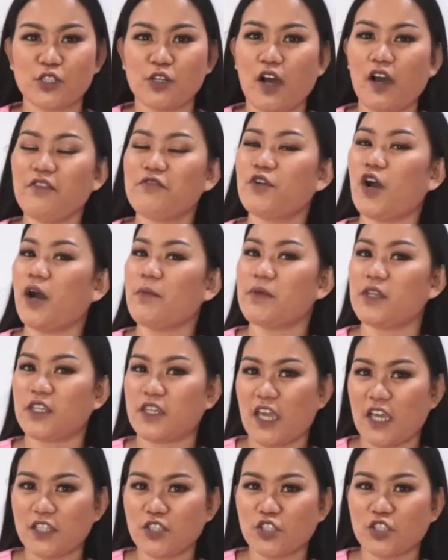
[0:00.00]
of
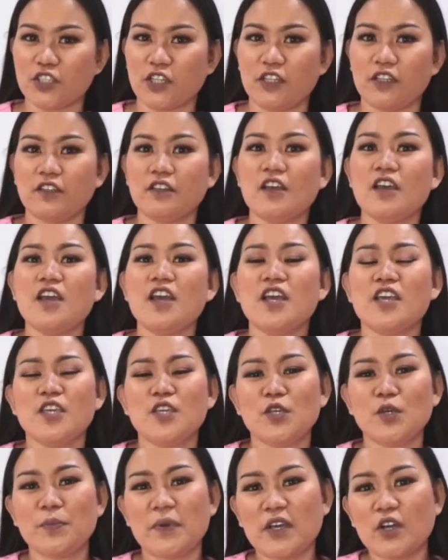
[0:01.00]
communication,
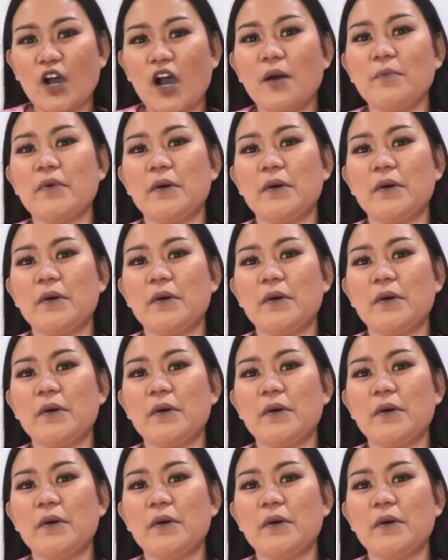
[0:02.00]
you become